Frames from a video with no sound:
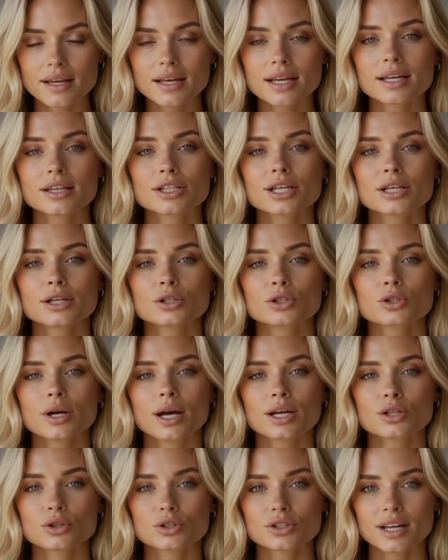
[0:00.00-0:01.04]
It didn't
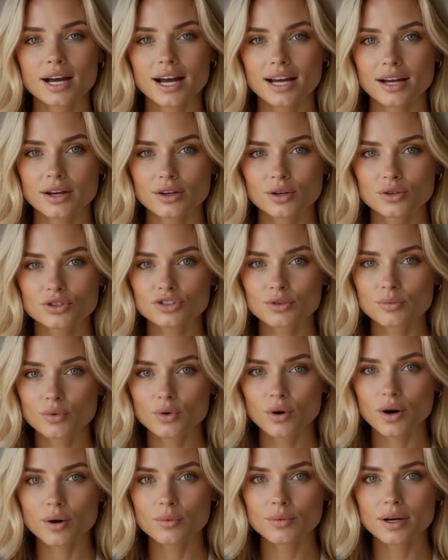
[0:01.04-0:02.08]
try to diagnose the
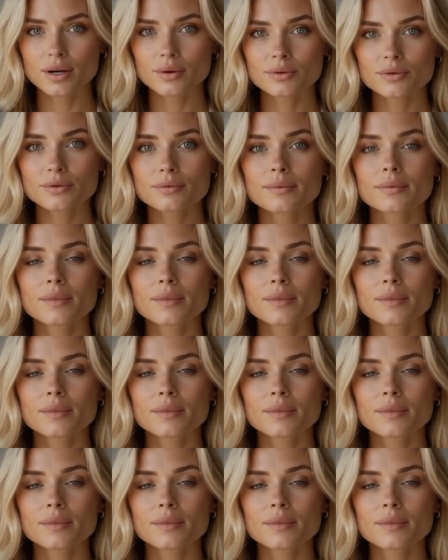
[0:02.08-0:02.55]
problem,